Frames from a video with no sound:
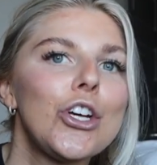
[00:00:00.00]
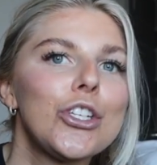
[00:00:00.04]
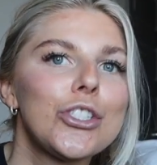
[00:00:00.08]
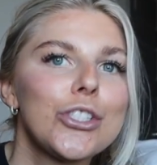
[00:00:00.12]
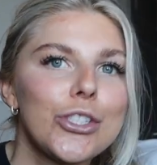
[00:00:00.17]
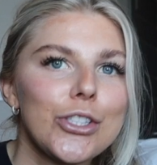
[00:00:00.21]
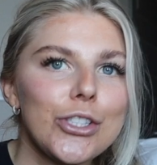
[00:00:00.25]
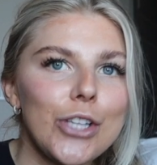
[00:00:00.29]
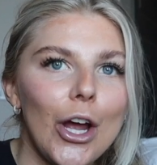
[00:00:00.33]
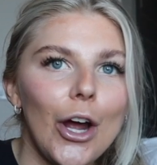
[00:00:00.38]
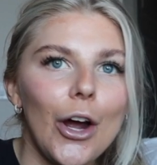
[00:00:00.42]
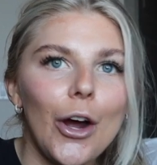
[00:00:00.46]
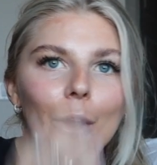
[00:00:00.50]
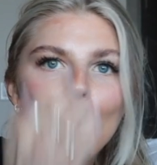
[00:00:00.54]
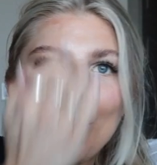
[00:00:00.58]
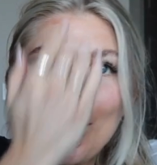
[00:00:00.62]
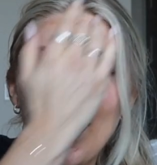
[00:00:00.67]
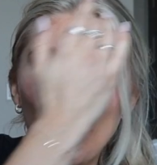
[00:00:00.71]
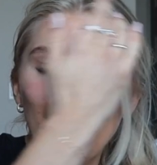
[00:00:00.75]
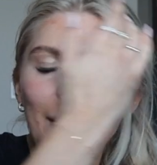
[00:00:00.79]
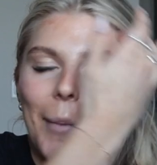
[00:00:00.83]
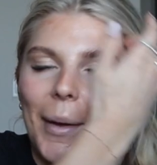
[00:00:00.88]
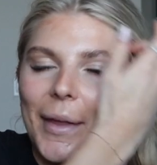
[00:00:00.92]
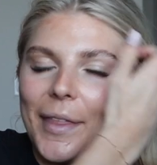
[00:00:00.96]
So
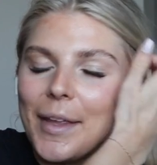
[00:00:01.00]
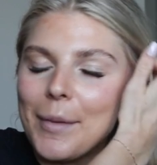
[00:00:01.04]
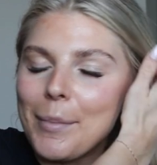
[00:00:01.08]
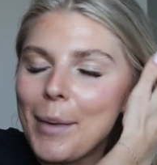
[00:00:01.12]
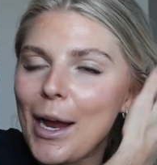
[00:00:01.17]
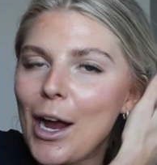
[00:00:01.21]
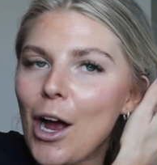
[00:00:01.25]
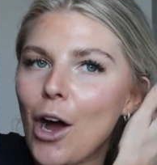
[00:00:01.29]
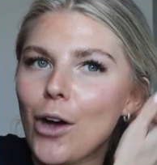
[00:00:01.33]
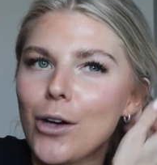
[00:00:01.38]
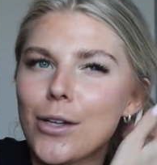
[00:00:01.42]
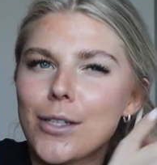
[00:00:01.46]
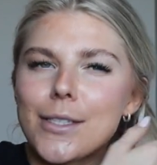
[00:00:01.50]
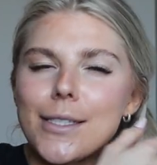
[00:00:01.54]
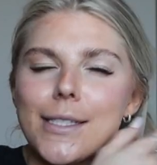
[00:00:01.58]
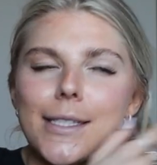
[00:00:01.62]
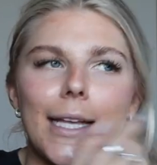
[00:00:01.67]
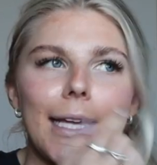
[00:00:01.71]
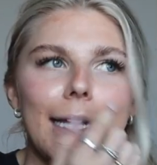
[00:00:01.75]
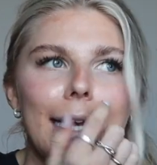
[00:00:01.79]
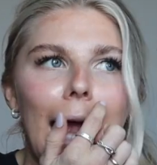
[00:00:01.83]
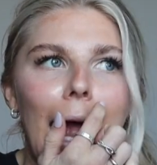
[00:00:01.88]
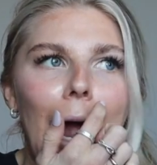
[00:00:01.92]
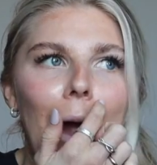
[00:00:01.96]
I think my call is
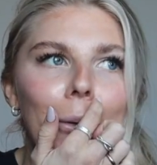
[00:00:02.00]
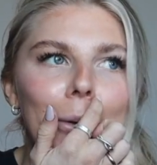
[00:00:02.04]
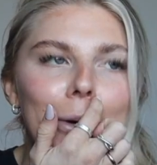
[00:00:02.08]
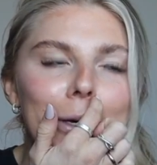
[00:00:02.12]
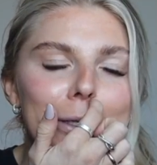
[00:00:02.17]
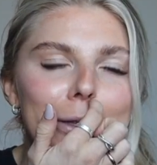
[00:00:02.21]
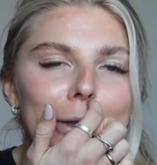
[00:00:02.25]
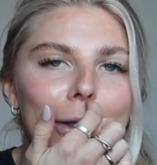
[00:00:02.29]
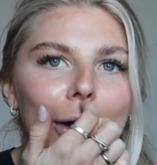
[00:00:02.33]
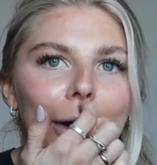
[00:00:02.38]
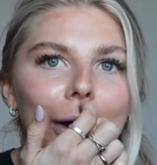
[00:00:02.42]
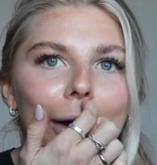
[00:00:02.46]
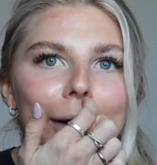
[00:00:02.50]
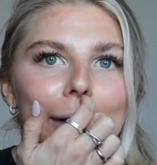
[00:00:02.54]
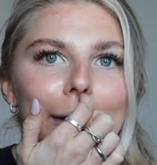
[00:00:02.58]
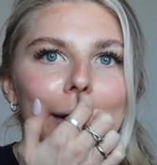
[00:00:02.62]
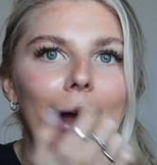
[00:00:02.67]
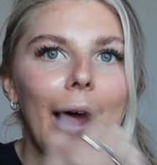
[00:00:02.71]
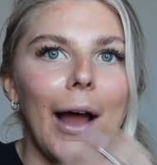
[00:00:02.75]
an hour long,